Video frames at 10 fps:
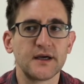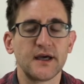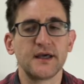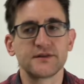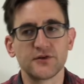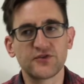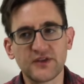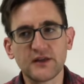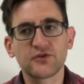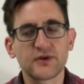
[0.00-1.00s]
Like those
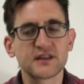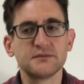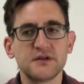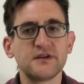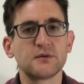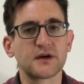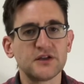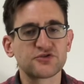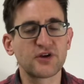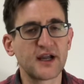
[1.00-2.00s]
scenes throughout the movie where
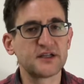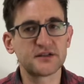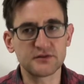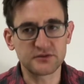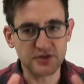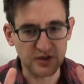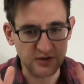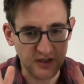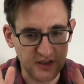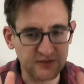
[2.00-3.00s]
he's trying to
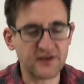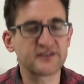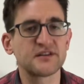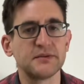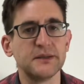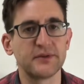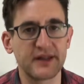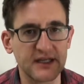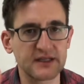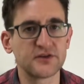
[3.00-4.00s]
confess to people
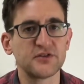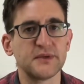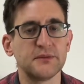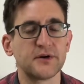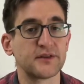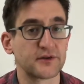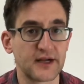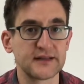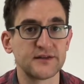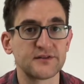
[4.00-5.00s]
that he kills people and they're
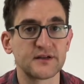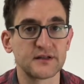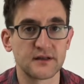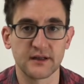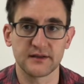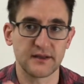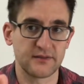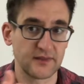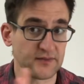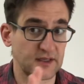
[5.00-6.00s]
not listening. Like I
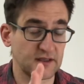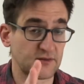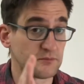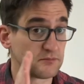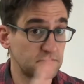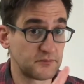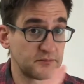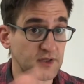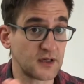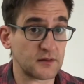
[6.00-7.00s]
think it's
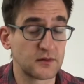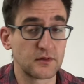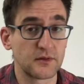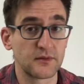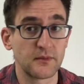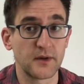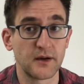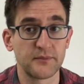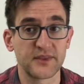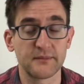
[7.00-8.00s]
done
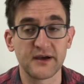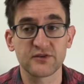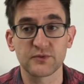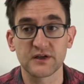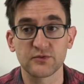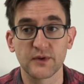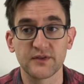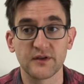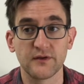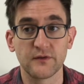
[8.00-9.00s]
the best when he's
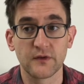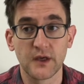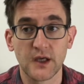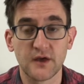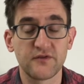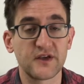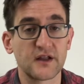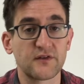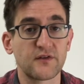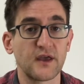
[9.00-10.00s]
with his
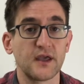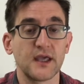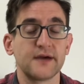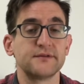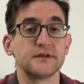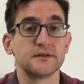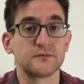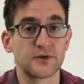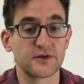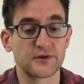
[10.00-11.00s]
fiancée Evelyn,
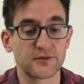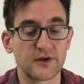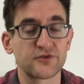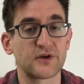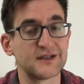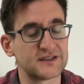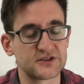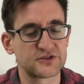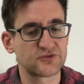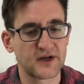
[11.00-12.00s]
when they're in the restaurant, and he's
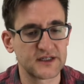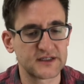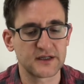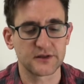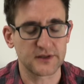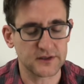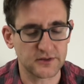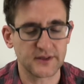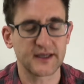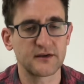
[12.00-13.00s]
just trying to tell her, like,
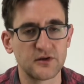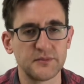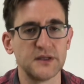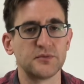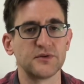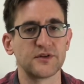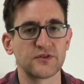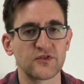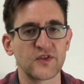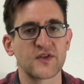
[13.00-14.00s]
look, I kill people. There's
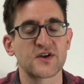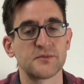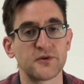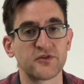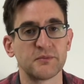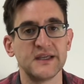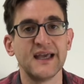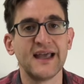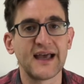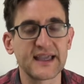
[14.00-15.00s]
this thing that comes over me.
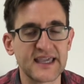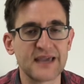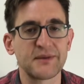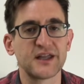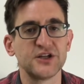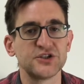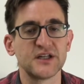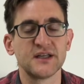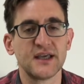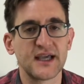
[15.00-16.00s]
I can't manage
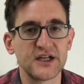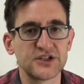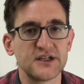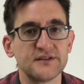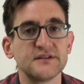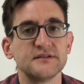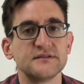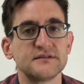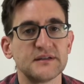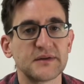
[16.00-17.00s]
it. And she
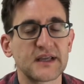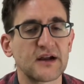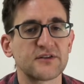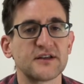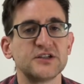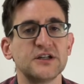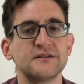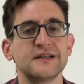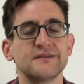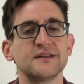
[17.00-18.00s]
doesn't seem to care. It's like she
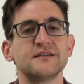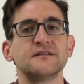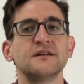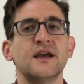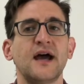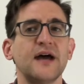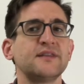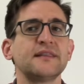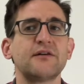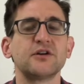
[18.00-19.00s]
doesn't even listen. I
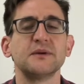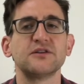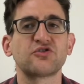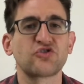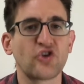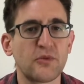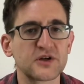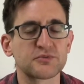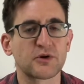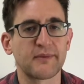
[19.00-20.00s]
think that would have been so
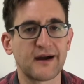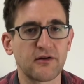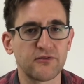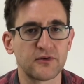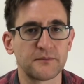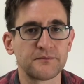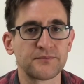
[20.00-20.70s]
much more powerful.